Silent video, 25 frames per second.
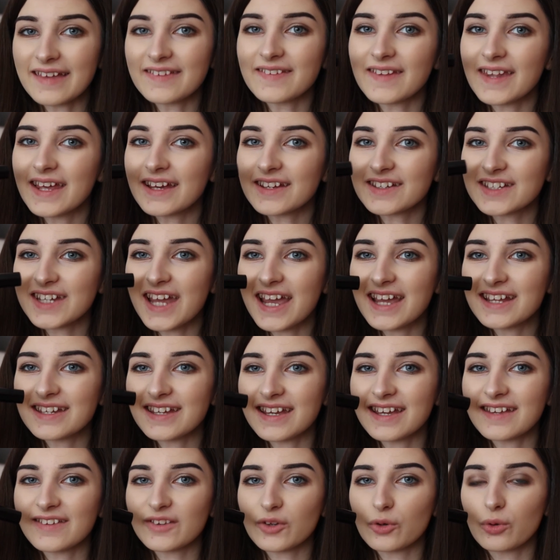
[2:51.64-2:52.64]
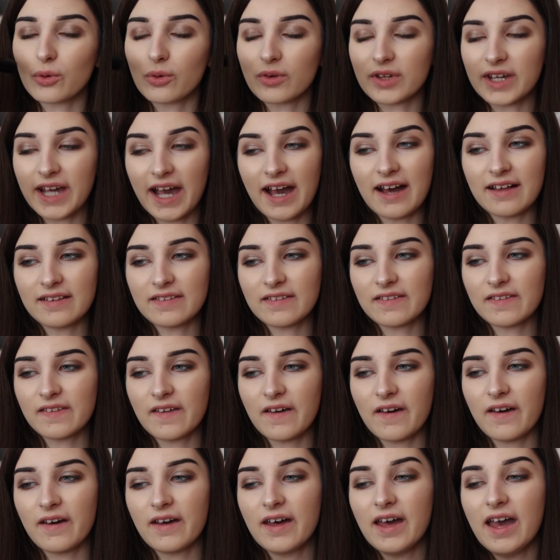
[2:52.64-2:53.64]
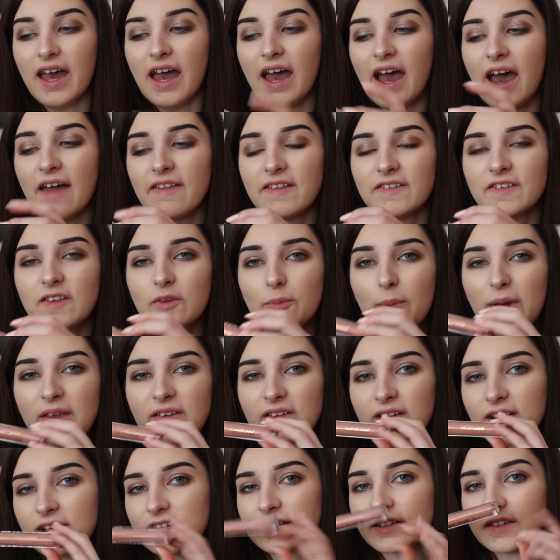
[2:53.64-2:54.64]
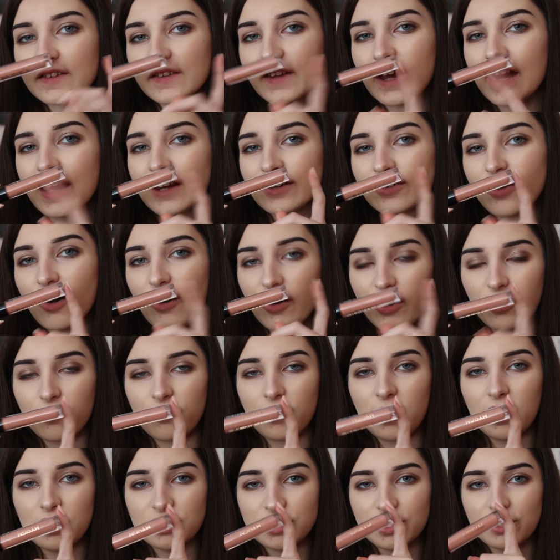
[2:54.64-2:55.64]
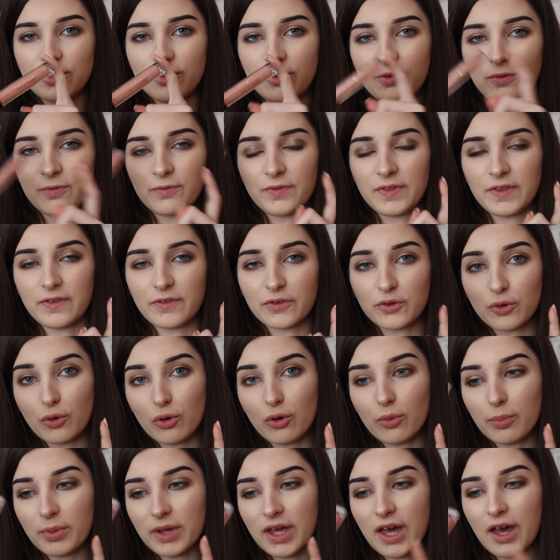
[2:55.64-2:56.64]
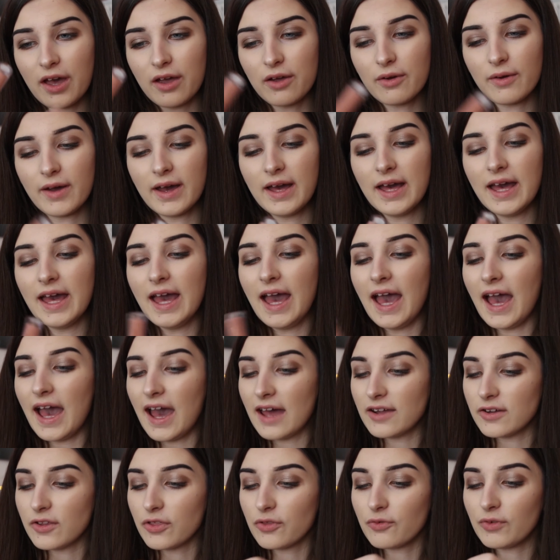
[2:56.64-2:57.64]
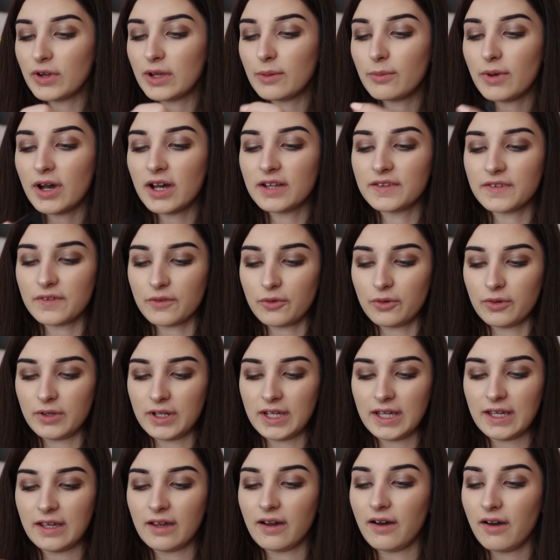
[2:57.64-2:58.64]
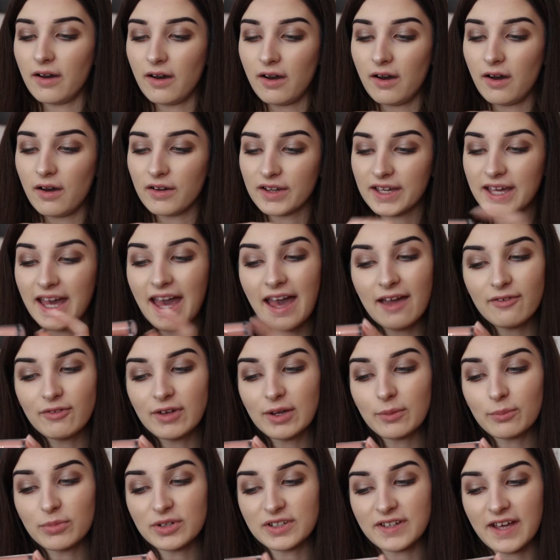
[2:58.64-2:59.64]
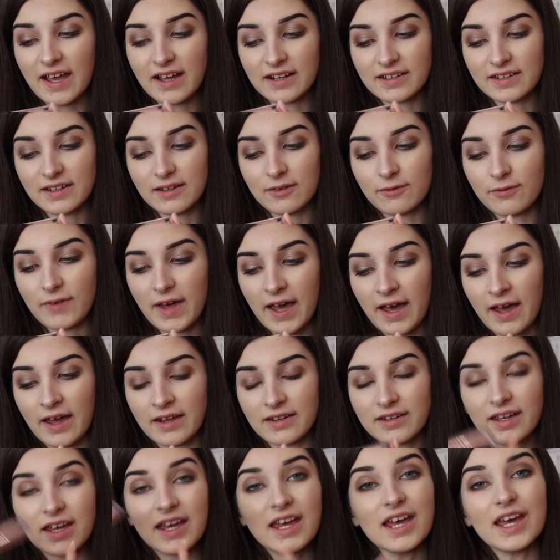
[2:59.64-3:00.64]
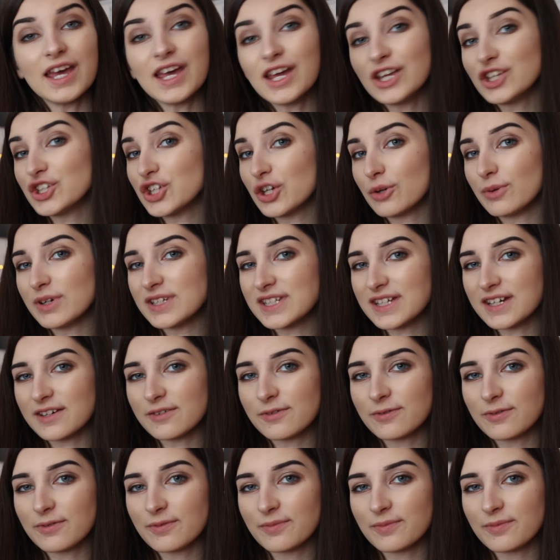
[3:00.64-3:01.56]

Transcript: so the next shade is called Cancer, and this is basically just a darker version of Scorpio, and the 3 words on here are caring, protective and intuitive.